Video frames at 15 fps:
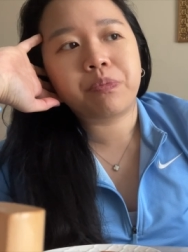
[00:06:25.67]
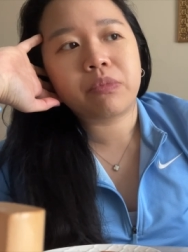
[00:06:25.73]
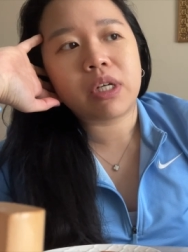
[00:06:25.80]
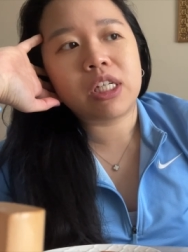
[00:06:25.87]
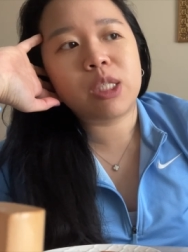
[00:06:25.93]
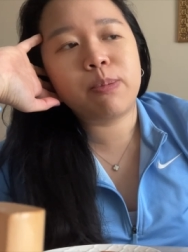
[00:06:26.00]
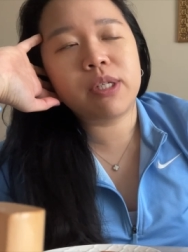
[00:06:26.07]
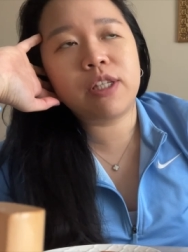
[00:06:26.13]

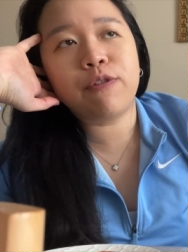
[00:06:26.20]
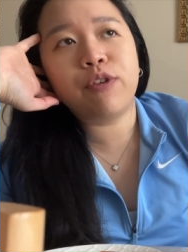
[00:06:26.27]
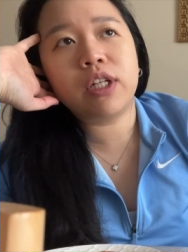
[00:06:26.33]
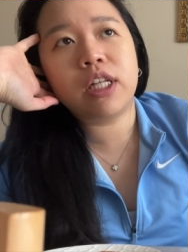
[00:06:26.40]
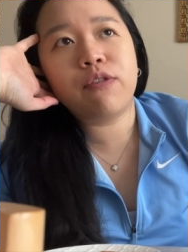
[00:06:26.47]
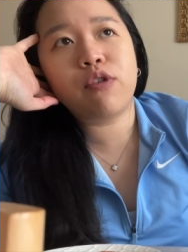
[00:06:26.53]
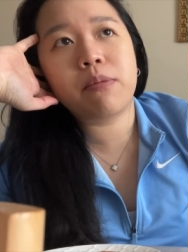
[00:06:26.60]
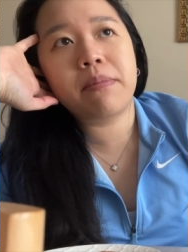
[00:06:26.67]

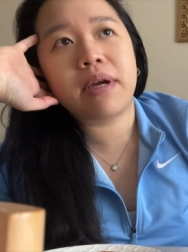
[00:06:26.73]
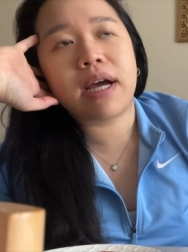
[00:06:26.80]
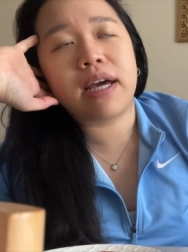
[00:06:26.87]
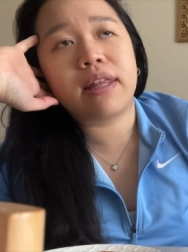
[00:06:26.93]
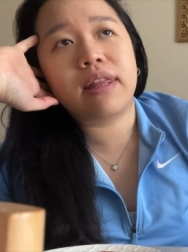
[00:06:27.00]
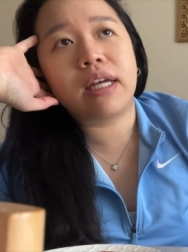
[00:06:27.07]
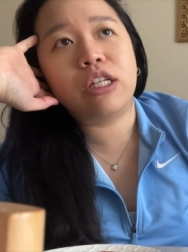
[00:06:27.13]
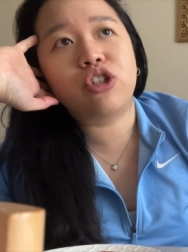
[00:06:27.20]
specifically for me, I
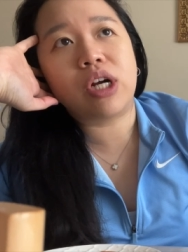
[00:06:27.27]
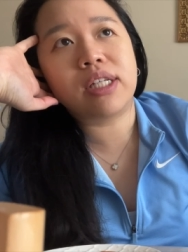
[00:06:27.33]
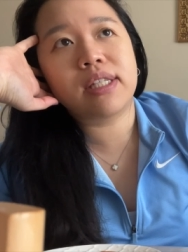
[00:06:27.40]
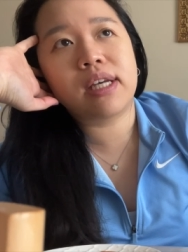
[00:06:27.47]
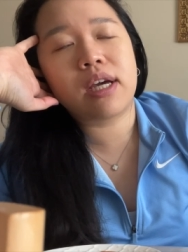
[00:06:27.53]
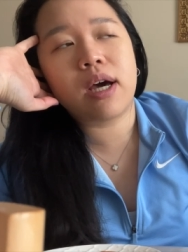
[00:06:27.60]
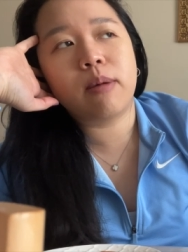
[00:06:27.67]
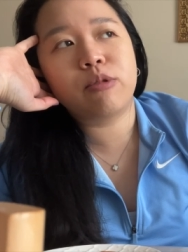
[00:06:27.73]
think
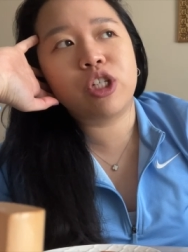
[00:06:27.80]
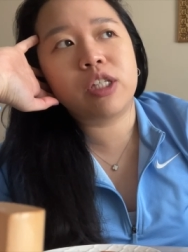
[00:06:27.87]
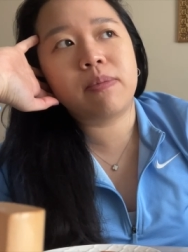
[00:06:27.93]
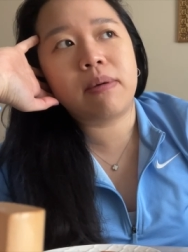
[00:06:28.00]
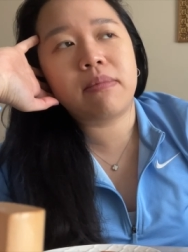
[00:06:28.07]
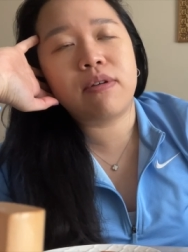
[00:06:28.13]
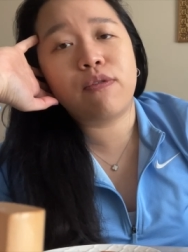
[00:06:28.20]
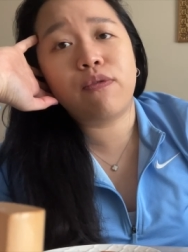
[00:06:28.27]
dressing up just
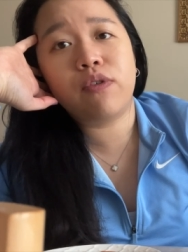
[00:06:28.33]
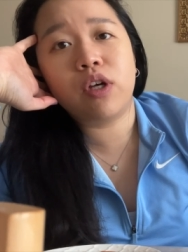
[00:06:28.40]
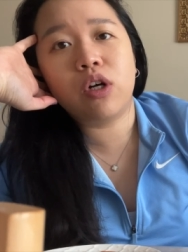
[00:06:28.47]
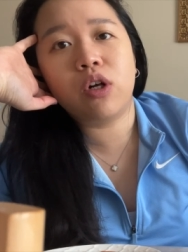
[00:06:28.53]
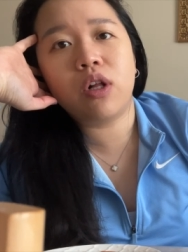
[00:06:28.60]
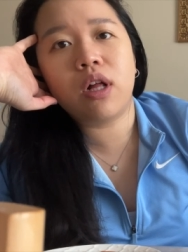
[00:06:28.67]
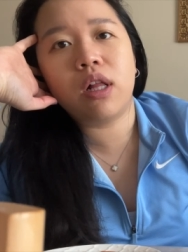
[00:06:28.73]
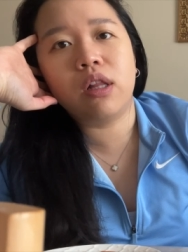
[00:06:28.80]
made me
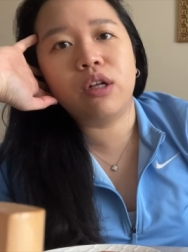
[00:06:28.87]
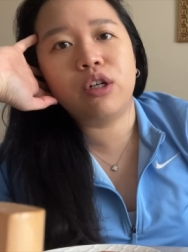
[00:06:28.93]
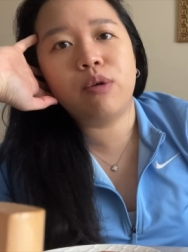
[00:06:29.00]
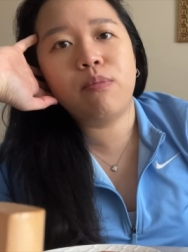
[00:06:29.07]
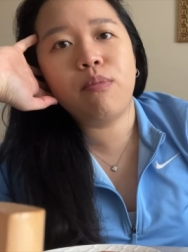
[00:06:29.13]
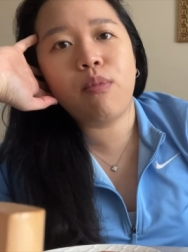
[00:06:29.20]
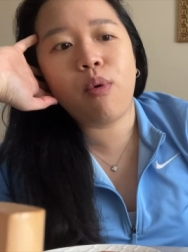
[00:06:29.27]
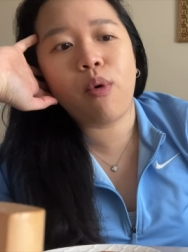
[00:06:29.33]
feel a little
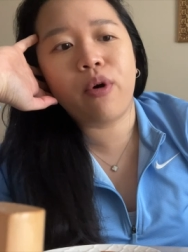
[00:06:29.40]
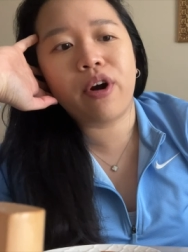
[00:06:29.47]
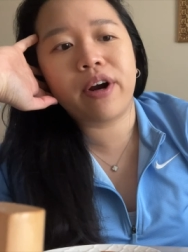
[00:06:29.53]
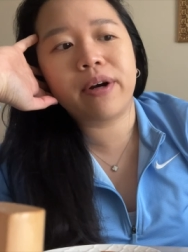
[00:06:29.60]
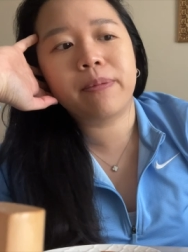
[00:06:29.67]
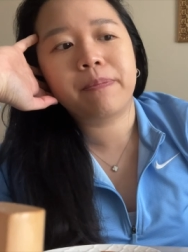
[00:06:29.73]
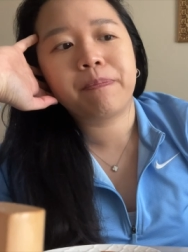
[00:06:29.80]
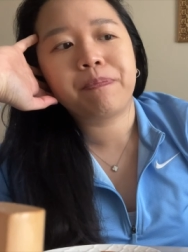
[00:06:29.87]

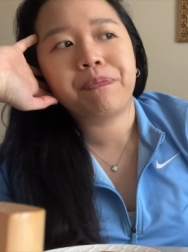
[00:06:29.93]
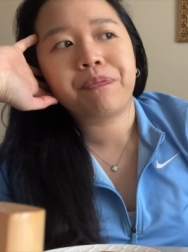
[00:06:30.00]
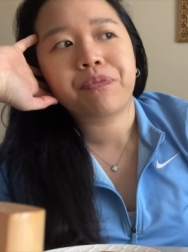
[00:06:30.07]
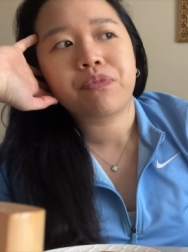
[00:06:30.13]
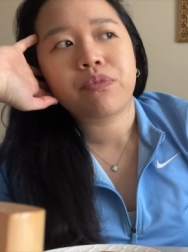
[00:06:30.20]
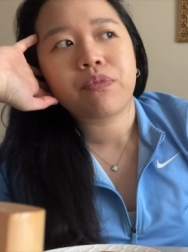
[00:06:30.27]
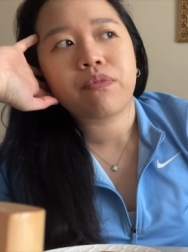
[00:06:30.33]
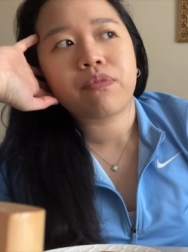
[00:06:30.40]
more
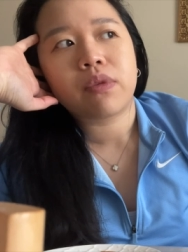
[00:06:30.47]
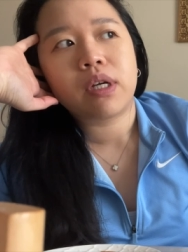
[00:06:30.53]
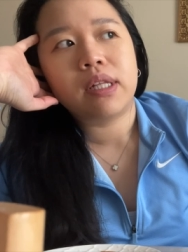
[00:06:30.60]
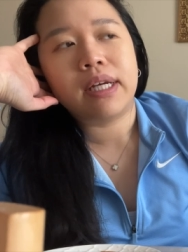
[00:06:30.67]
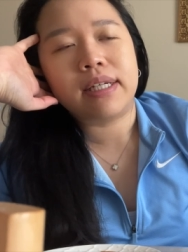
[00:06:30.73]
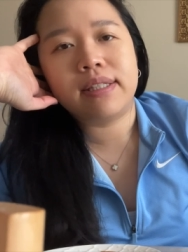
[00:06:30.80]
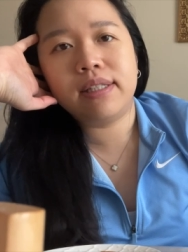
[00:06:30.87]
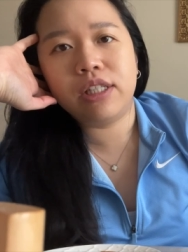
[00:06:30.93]

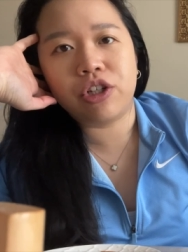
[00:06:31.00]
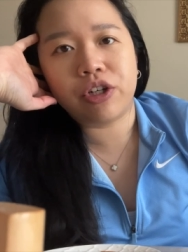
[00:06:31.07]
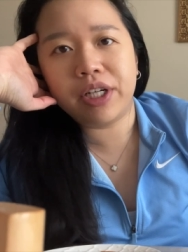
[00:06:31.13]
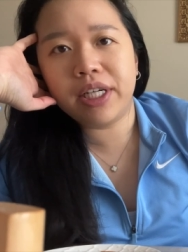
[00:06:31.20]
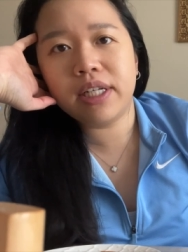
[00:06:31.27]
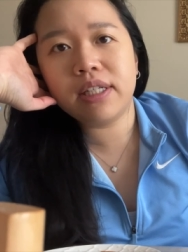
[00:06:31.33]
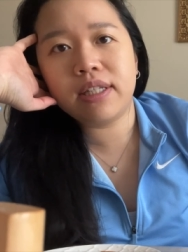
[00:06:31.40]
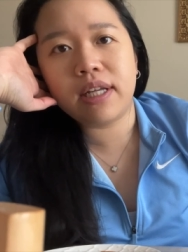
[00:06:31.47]
like
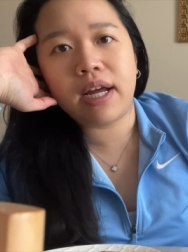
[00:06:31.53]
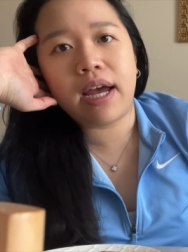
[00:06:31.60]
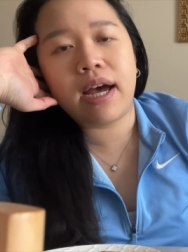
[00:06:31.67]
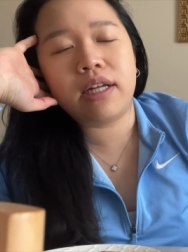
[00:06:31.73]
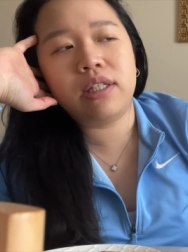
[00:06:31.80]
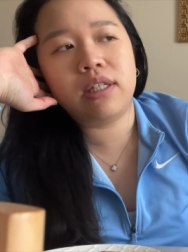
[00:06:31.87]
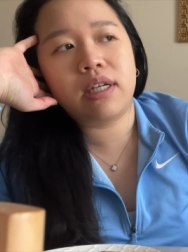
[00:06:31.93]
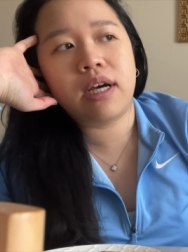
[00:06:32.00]
serious that I
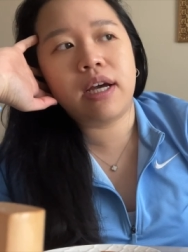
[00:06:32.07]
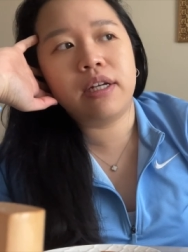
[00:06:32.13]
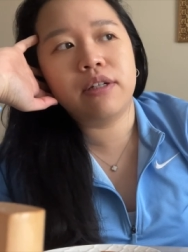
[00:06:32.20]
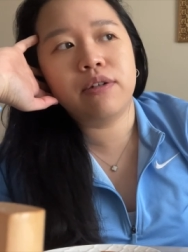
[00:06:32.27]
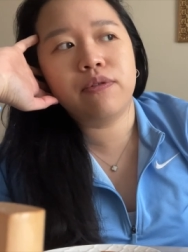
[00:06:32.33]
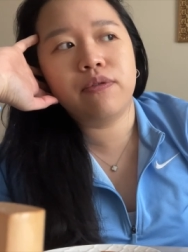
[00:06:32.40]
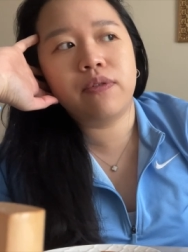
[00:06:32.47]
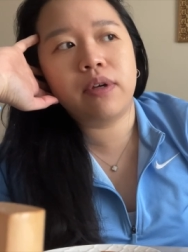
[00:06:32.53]
had to kind
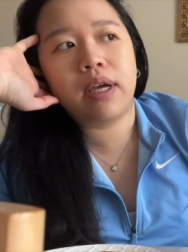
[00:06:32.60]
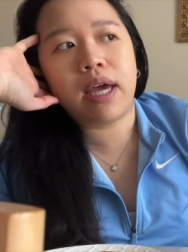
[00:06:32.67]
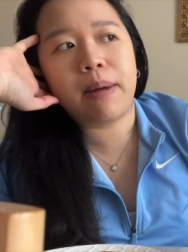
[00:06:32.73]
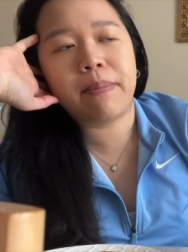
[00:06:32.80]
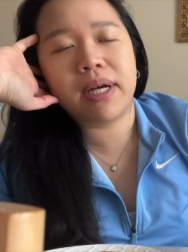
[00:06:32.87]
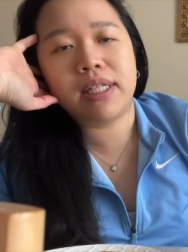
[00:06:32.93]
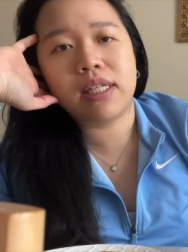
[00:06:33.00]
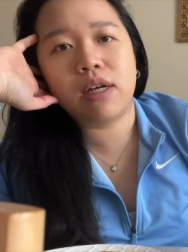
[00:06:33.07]
of get
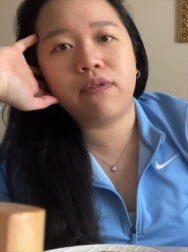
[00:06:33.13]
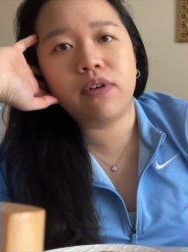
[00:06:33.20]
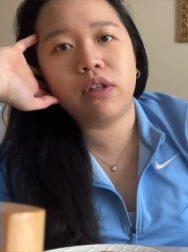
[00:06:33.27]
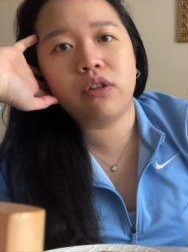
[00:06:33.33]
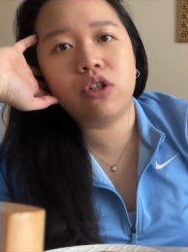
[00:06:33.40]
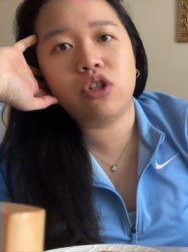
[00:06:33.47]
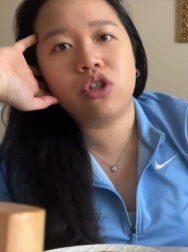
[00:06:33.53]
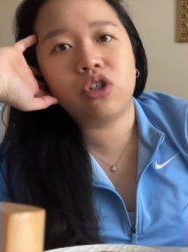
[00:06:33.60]
myself in
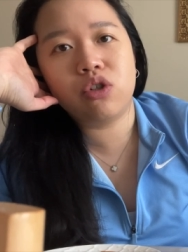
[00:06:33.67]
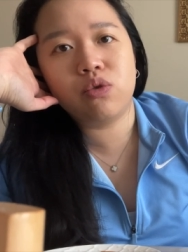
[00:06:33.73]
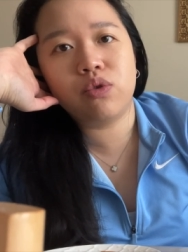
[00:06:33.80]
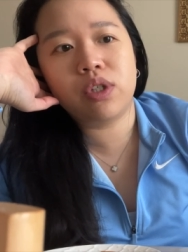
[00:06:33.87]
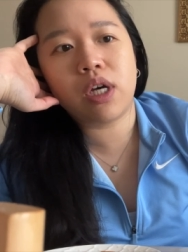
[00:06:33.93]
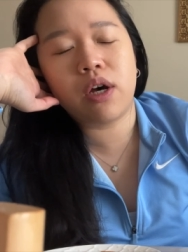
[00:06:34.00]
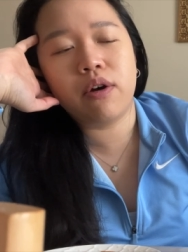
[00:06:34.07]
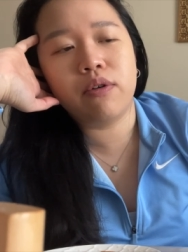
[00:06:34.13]
the shoes
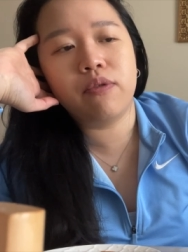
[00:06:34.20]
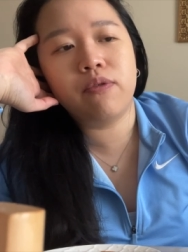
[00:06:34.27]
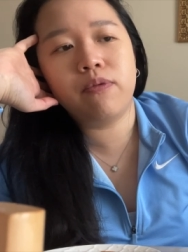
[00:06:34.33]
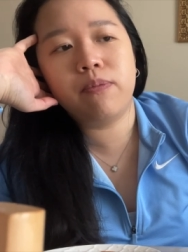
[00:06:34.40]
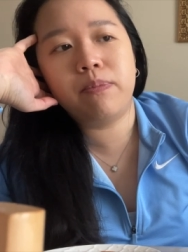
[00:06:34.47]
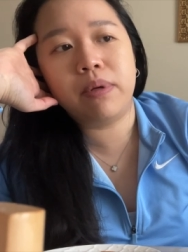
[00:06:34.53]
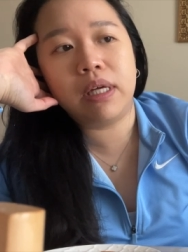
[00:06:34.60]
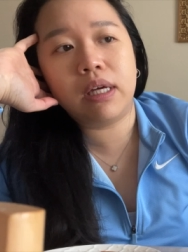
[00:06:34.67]

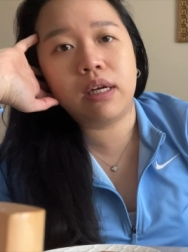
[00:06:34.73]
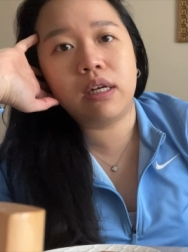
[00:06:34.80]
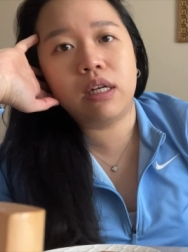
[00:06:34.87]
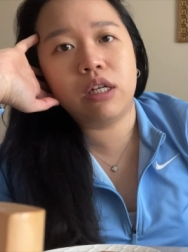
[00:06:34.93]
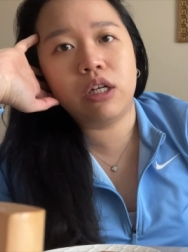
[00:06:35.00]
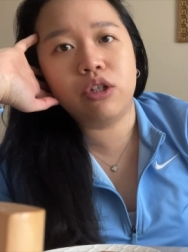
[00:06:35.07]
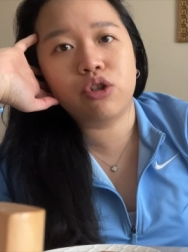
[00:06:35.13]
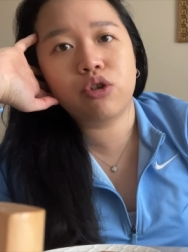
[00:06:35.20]
of being an
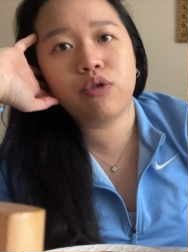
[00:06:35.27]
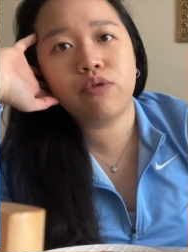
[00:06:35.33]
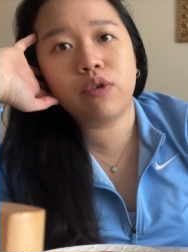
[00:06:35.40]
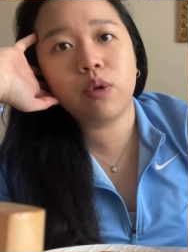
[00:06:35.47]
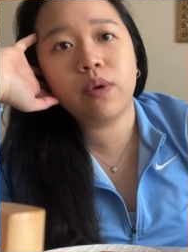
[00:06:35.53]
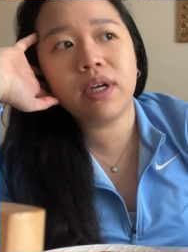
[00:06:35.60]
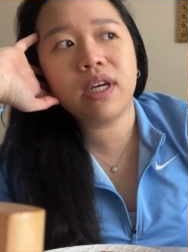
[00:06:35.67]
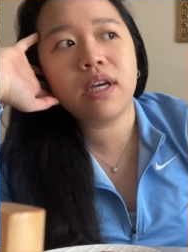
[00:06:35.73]

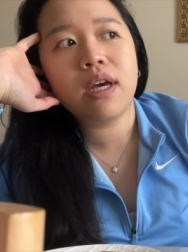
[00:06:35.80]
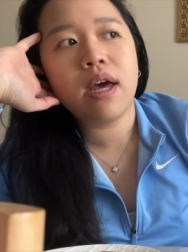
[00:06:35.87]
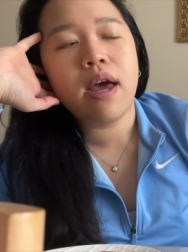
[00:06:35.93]
interviewee